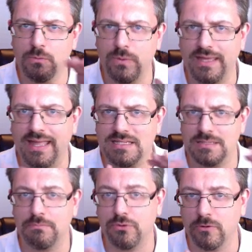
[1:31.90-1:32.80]
we get
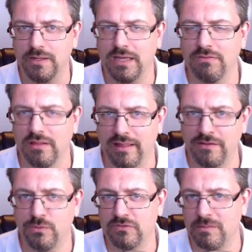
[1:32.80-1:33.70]
some blurring of the
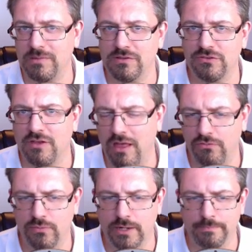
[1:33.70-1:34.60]
lines with some of the
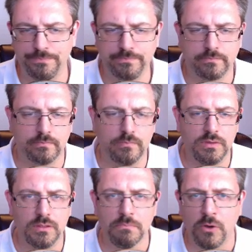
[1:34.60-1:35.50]
software.
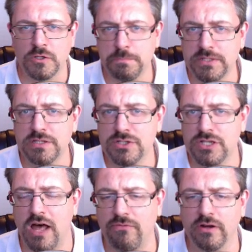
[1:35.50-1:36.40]
Most business
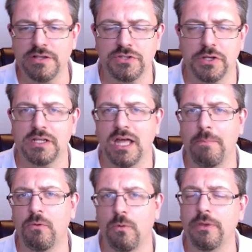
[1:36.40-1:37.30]
software is going to
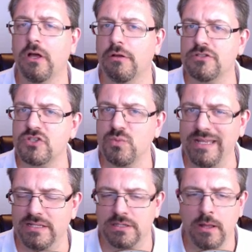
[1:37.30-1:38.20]
come in what we call
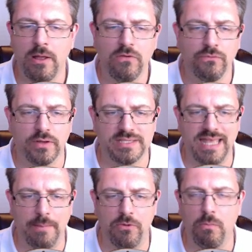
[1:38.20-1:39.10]
suites. For
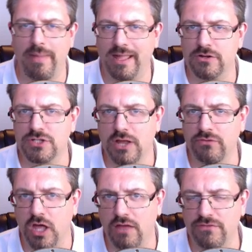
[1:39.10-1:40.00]
example, Microsoft
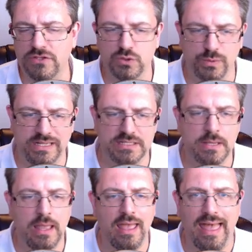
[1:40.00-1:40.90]
Office suites,
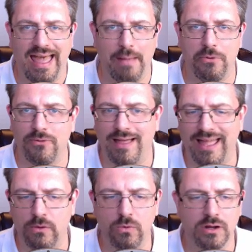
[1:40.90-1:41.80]
Apple
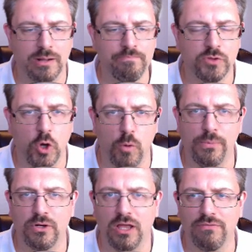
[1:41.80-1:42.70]
iWork,
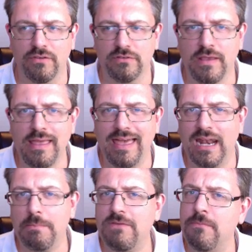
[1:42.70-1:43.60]
OpenOffice,
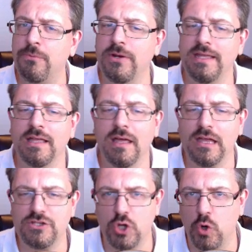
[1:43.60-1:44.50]
and I'm even putting
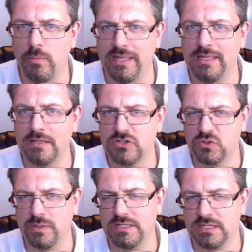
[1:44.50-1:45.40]
Adobe
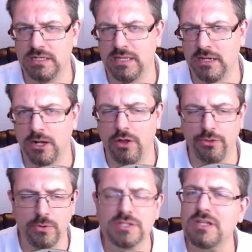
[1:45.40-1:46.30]
suites in here,
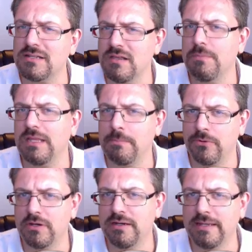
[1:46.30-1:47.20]
although it's not typically
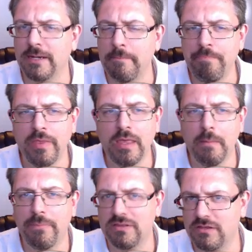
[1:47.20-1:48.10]
put in here,
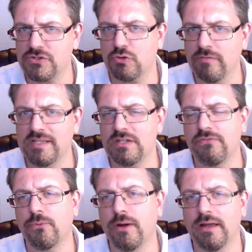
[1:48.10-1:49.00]
but there's a reason
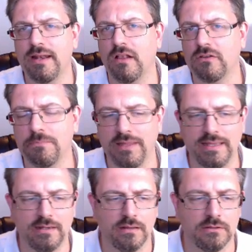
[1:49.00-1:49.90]
for it, and I'll
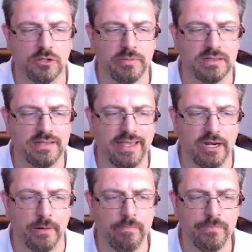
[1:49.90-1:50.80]
explain a little bit
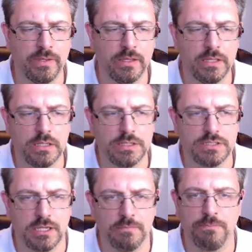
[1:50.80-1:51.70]
later.
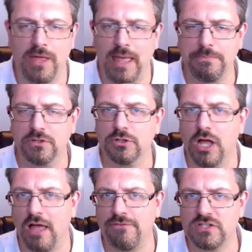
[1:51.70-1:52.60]
Some popular
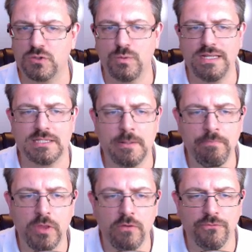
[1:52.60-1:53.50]
Office suites.
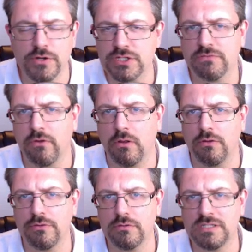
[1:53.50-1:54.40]
First of
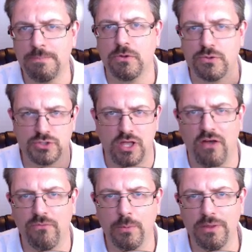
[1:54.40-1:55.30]
all, typical
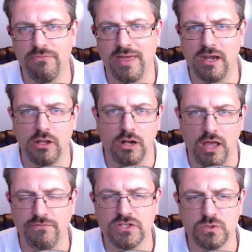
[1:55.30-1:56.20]
software we find in an
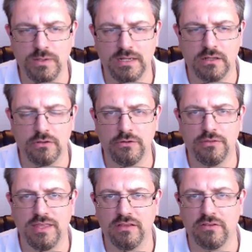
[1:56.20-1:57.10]
Office suite
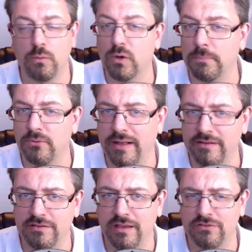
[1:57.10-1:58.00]
include things like word
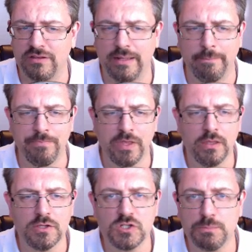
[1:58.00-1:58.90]
processing,
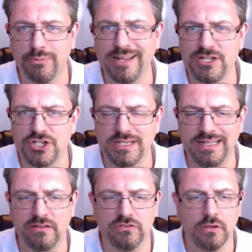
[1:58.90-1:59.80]

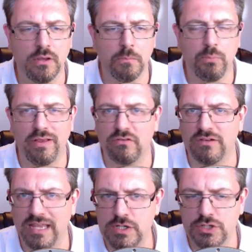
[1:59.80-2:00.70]
spreadsheets,
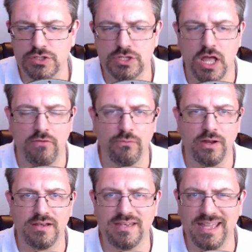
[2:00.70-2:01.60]
presentation
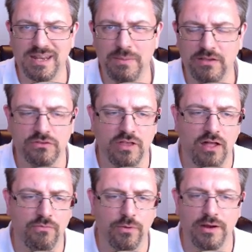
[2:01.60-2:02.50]
software, database
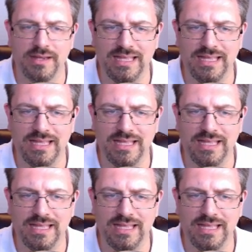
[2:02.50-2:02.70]
software, and